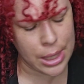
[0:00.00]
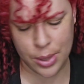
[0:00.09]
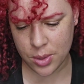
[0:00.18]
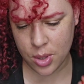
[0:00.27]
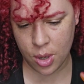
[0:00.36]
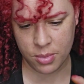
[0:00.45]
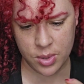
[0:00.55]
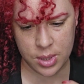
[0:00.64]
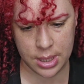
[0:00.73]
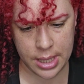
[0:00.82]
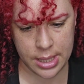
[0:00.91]
Those
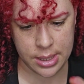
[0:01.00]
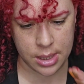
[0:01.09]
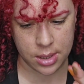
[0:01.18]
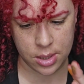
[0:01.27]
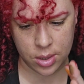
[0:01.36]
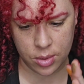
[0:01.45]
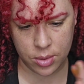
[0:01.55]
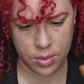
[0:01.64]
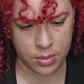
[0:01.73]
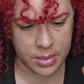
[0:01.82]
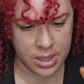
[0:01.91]
almost look
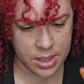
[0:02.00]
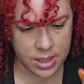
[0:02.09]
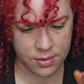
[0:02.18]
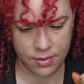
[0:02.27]
identical, but it's